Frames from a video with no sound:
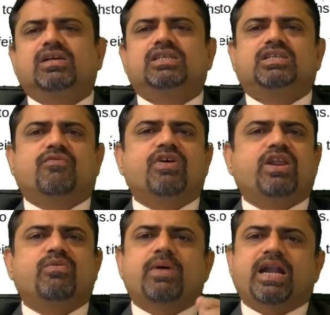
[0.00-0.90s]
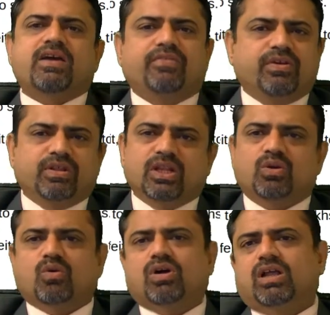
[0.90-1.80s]
Somewhere you might have given the
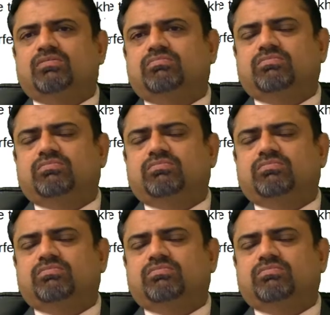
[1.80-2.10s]
token,